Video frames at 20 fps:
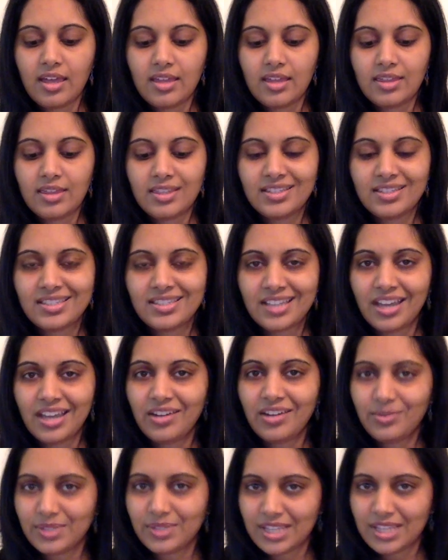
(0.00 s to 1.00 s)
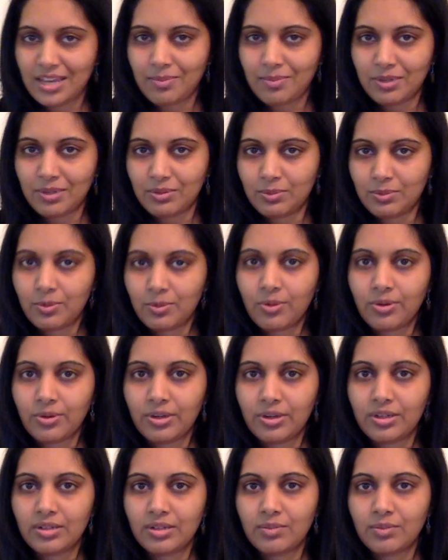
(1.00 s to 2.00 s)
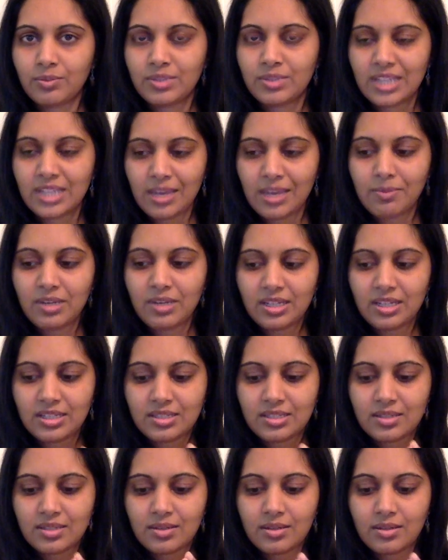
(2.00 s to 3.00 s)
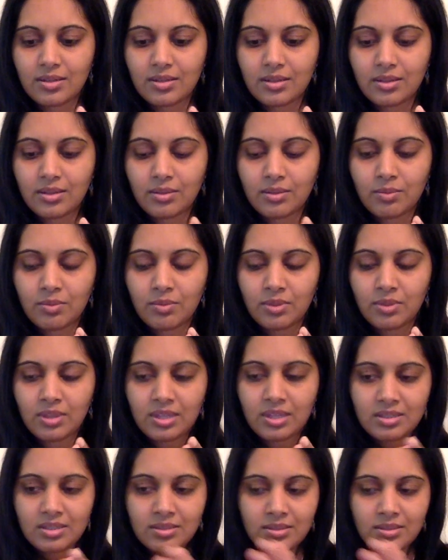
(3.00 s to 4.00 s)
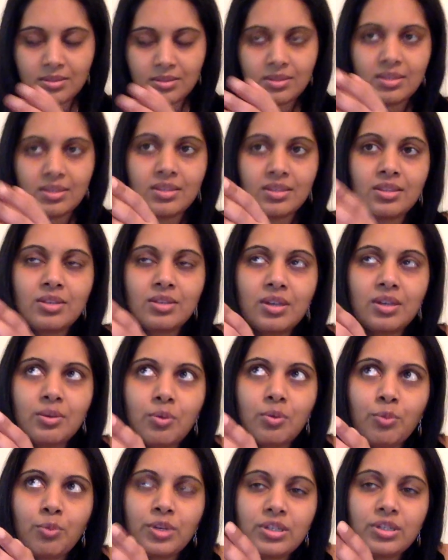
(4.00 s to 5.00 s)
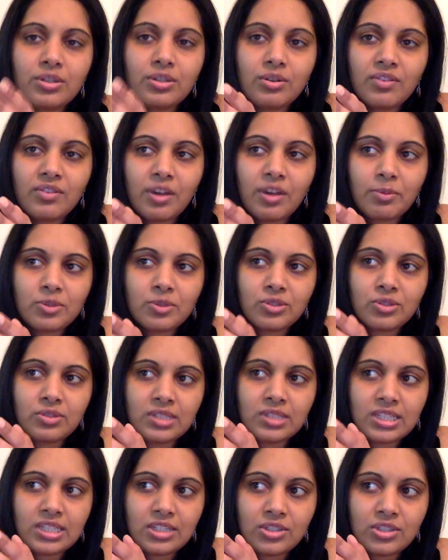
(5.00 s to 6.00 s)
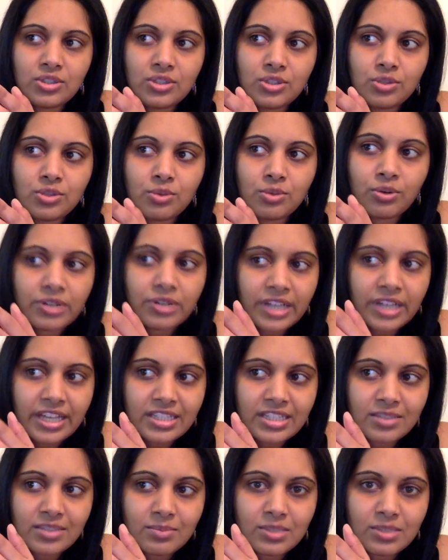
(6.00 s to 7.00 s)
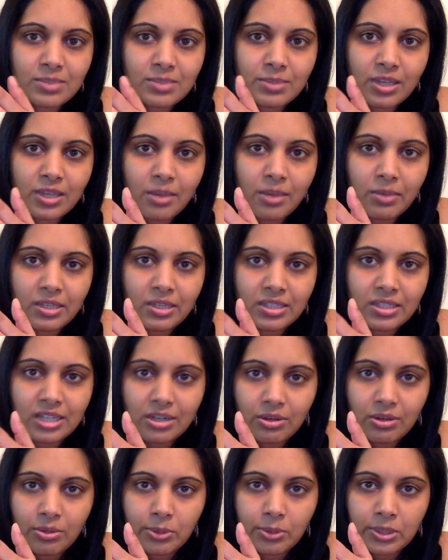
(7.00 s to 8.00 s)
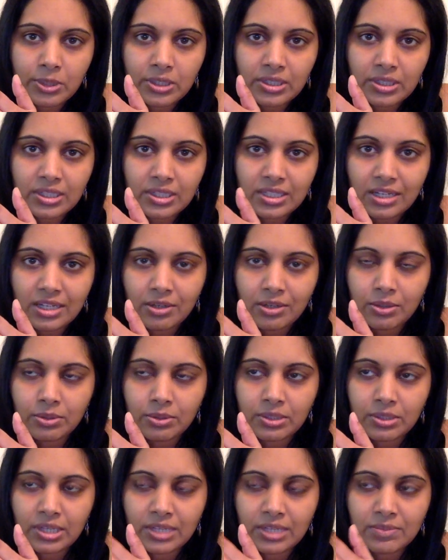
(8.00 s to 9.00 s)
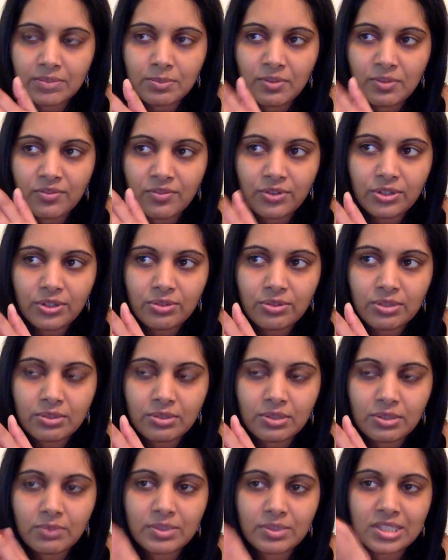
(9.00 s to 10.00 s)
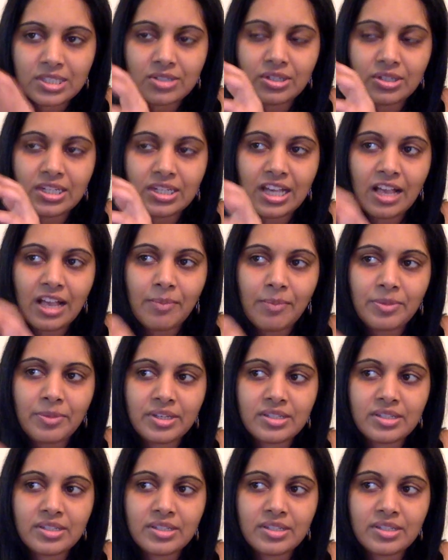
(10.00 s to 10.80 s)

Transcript: This is kind of what's happening with porn. What's happening is the window of opportunity to orgasm is becoming narrower and narrower, and before you know it, what's starting to happen